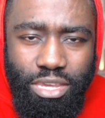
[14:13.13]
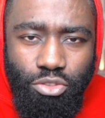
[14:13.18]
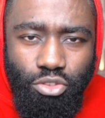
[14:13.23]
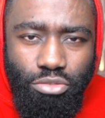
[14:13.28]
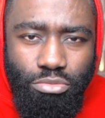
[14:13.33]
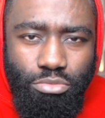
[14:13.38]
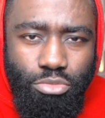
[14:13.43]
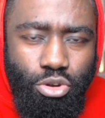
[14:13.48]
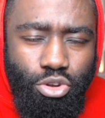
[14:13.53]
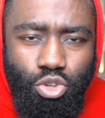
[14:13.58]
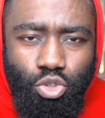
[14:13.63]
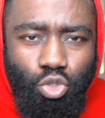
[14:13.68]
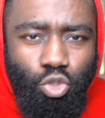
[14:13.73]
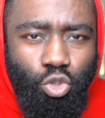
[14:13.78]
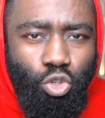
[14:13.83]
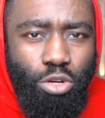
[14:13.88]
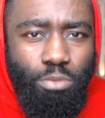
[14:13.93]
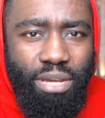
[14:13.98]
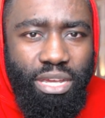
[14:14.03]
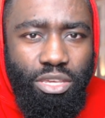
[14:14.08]
The more you
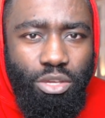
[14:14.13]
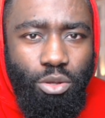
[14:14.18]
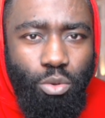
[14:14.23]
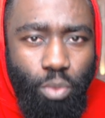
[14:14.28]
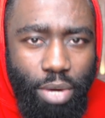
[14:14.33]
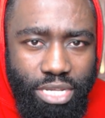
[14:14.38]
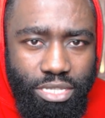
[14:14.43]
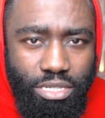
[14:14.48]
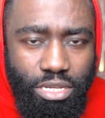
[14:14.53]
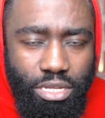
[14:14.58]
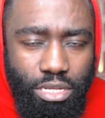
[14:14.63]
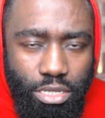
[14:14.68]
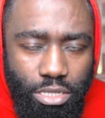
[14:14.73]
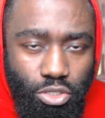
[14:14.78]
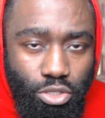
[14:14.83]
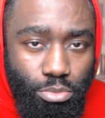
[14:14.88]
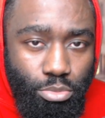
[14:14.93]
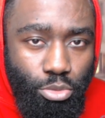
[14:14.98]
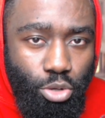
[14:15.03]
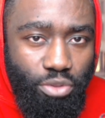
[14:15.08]
talk about your weight,
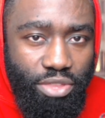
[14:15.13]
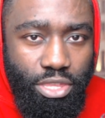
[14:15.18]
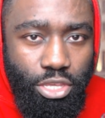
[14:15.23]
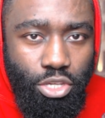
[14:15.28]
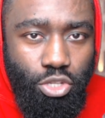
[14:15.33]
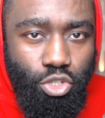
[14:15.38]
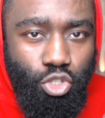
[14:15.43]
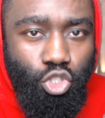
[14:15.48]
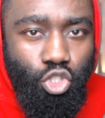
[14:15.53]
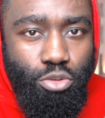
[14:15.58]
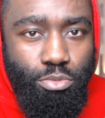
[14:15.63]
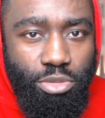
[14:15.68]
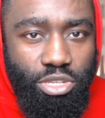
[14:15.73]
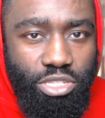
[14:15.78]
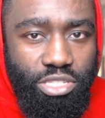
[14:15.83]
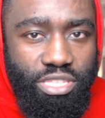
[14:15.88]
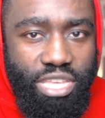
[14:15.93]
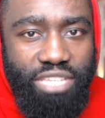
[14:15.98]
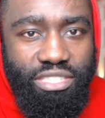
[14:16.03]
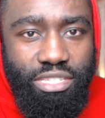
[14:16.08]
is the more that the consumer
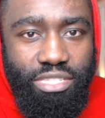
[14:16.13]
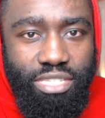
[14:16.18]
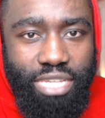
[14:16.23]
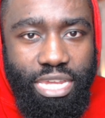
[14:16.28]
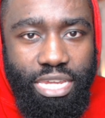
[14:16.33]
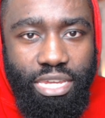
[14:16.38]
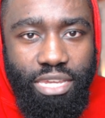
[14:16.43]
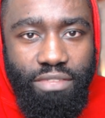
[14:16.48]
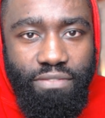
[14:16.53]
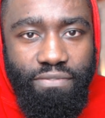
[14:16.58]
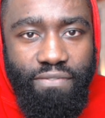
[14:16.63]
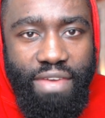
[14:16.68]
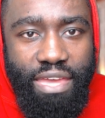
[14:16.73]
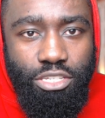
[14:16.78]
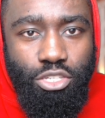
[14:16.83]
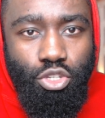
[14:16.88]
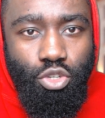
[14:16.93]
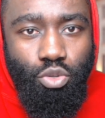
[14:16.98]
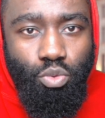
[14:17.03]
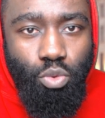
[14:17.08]
starts to take in
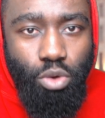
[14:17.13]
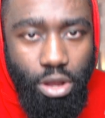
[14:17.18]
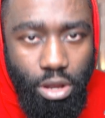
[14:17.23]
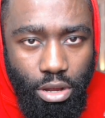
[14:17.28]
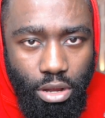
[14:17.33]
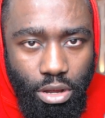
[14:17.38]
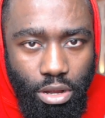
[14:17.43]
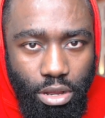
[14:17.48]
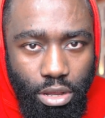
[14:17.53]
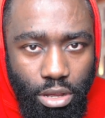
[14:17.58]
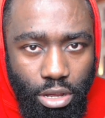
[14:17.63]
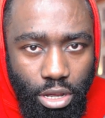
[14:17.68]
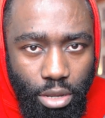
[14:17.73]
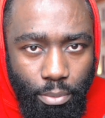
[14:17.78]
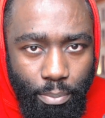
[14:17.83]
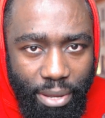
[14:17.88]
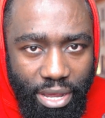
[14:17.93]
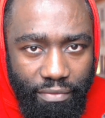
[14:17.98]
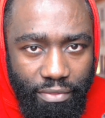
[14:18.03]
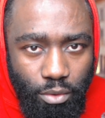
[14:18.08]
that you are
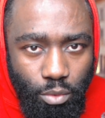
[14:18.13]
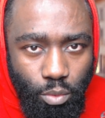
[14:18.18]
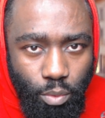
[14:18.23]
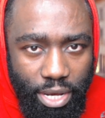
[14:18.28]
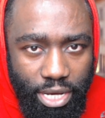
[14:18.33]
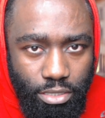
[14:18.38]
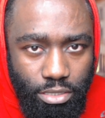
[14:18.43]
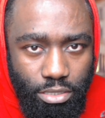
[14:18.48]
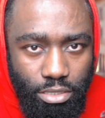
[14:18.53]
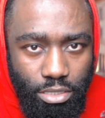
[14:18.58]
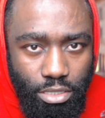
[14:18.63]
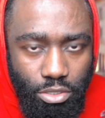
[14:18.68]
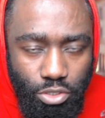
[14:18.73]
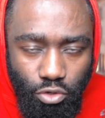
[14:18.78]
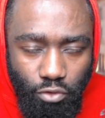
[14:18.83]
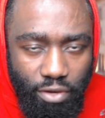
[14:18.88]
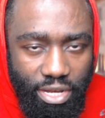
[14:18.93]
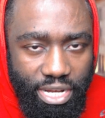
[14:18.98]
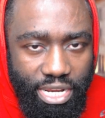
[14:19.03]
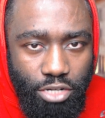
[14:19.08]
about the weight.
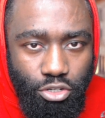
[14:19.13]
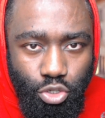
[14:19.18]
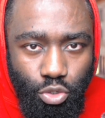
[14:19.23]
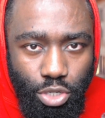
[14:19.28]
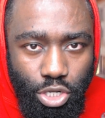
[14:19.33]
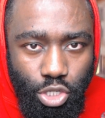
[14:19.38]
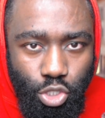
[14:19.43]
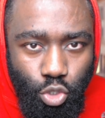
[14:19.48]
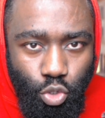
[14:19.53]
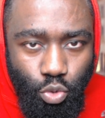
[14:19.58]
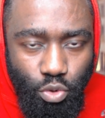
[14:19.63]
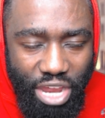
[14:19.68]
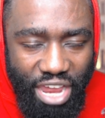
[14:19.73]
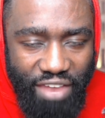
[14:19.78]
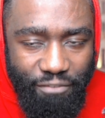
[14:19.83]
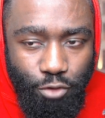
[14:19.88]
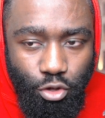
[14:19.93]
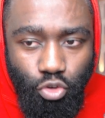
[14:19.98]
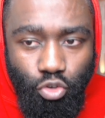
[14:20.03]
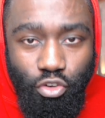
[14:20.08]
So really and truly, you
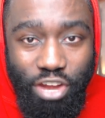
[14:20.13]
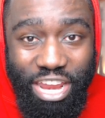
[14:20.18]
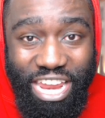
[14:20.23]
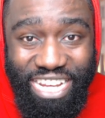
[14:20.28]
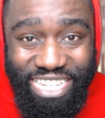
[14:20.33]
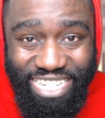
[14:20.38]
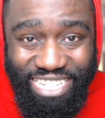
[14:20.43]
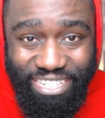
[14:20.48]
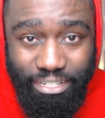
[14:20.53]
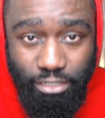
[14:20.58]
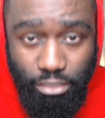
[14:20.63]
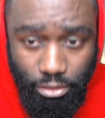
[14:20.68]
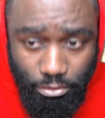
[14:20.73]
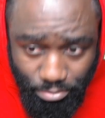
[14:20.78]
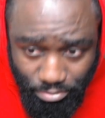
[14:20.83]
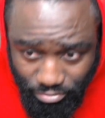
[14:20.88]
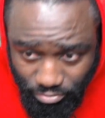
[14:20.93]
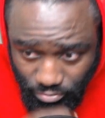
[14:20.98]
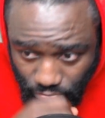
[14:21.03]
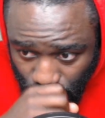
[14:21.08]
have created
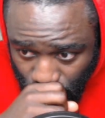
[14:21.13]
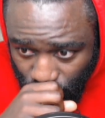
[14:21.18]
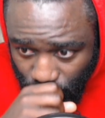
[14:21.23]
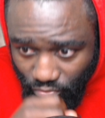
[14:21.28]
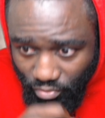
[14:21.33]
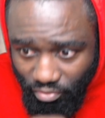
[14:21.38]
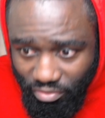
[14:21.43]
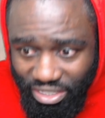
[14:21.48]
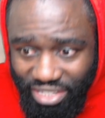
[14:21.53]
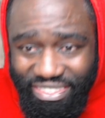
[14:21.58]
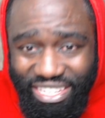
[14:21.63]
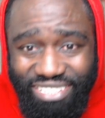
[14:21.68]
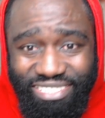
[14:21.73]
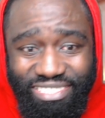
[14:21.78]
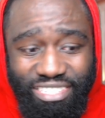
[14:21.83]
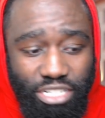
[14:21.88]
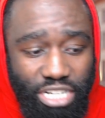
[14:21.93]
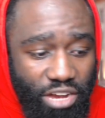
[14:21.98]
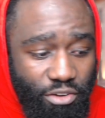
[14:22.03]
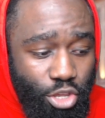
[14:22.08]
that
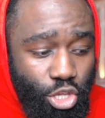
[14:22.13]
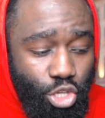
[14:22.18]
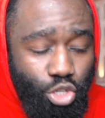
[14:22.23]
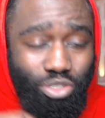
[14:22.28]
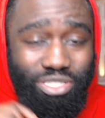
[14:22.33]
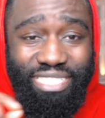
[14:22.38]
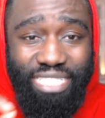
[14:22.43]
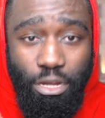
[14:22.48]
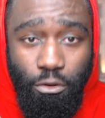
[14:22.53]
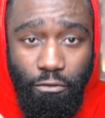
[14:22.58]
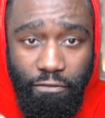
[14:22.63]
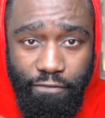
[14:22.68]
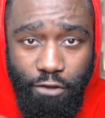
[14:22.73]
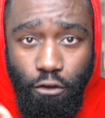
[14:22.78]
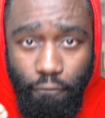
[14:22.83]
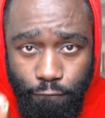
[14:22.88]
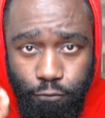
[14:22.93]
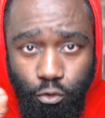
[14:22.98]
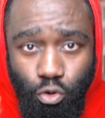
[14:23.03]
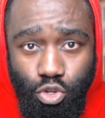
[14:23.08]
scenario yourself
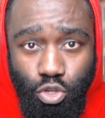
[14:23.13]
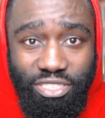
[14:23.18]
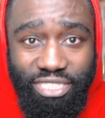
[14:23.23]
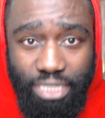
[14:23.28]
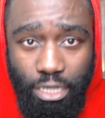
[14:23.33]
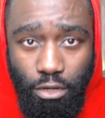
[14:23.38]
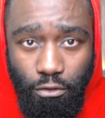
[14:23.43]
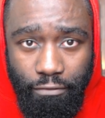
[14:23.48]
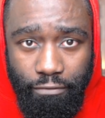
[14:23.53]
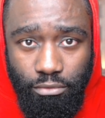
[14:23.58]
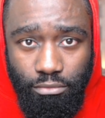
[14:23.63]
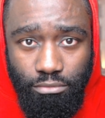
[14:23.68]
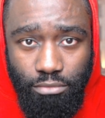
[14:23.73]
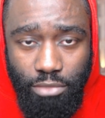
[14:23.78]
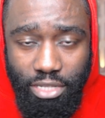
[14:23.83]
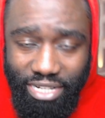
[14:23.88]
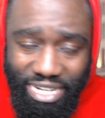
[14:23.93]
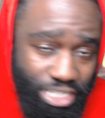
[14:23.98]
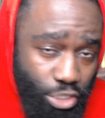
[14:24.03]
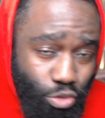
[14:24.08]
for yourself.
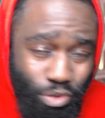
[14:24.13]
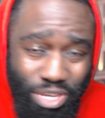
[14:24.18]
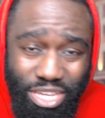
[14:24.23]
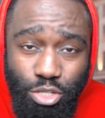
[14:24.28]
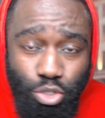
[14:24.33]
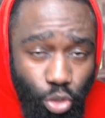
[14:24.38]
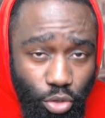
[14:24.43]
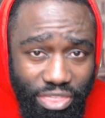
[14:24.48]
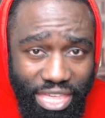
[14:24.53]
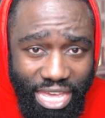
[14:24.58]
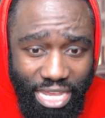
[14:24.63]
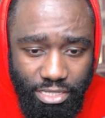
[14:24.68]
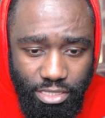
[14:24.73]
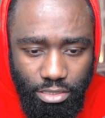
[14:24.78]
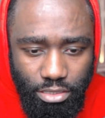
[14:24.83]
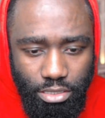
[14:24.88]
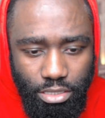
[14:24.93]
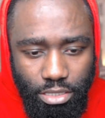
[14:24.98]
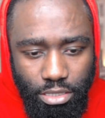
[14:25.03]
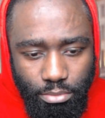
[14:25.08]
Let's not ignore
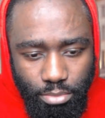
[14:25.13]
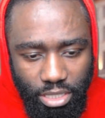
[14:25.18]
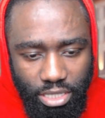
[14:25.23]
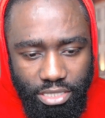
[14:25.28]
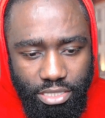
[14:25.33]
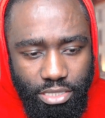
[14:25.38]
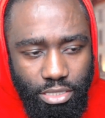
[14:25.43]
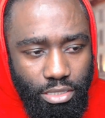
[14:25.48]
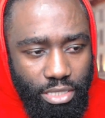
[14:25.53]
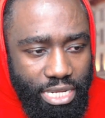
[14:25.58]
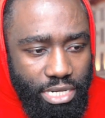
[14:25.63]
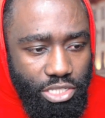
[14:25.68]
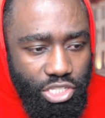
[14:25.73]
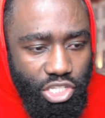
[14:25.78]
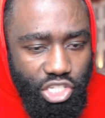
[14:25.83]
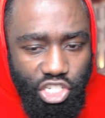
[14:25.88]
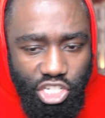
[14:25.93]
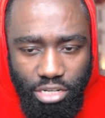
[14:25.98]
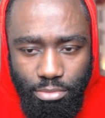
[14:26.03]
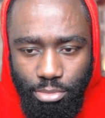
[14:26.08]
that. But listen, ladies
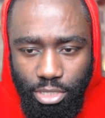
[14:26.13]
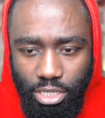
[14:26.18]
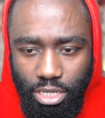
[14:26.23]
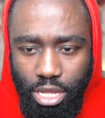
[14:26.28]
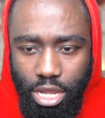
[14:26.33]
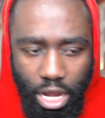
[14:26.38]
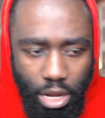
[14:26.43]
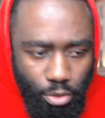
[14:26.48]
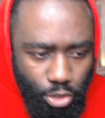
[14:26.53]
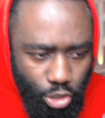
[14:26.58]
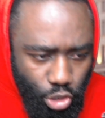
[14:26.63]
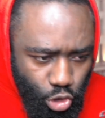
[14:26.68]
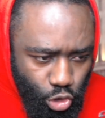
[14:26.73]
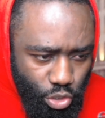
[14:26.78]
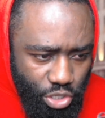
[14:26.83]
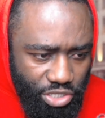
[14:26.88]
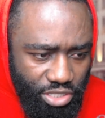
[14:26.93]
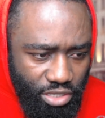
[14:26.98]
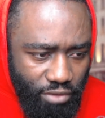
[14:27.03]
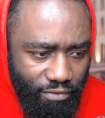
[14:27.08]
and gentlemen, I want to show
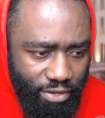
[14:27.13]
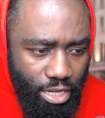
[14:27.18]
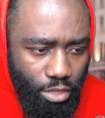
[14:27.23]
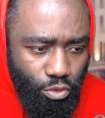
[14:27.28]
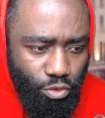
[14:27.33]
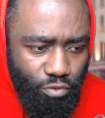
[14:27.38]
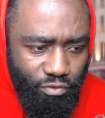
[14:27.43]
you something else